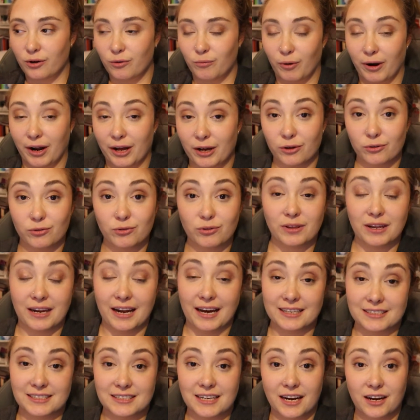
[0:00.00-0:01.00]
when I go through the
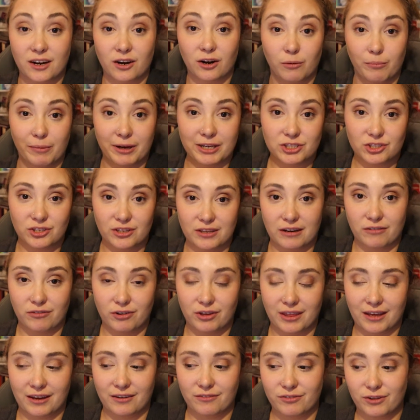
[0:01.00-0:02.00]
next edit, I'll make sure that
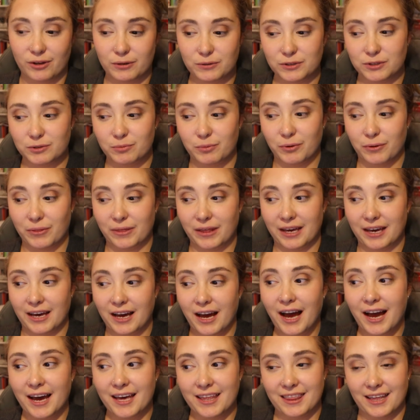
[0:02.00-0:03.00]
everything flows
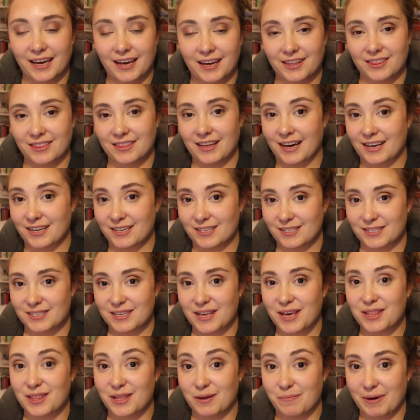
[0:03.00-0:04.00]
smoothly. I think that
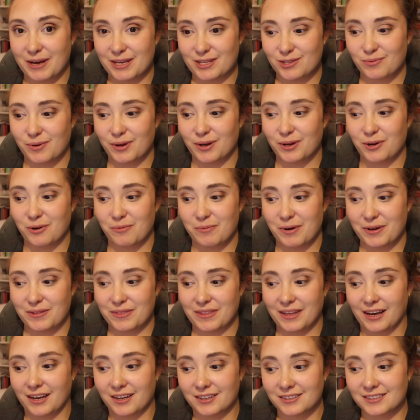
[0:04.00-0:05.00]
is the best way to go about
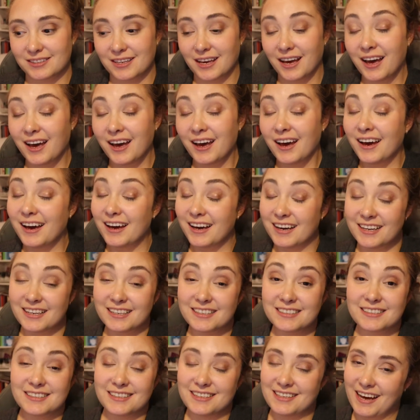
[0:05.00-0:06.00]
things. It
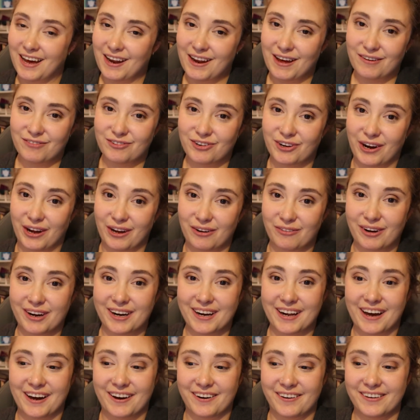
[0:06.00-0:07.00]
is ten after eight
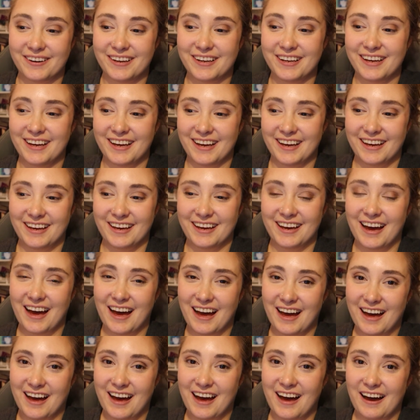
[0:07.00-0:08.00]
right now.
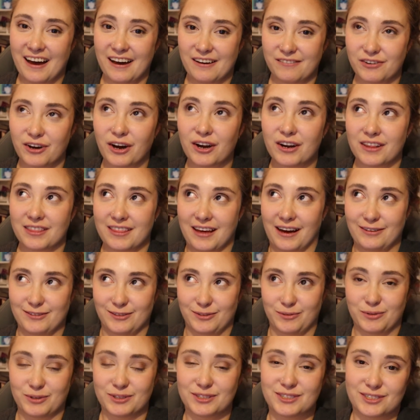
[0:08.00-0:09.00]
I've got a
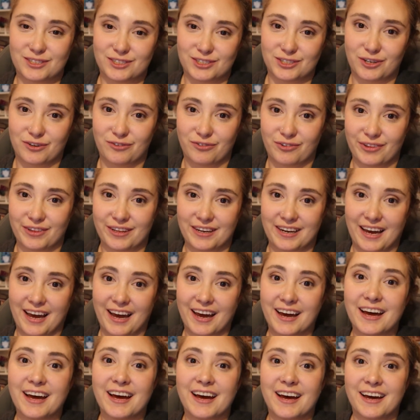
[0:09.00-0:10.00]
thousand words to show for the
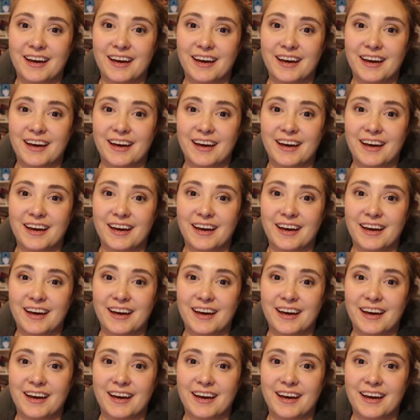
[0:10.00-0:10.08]
day.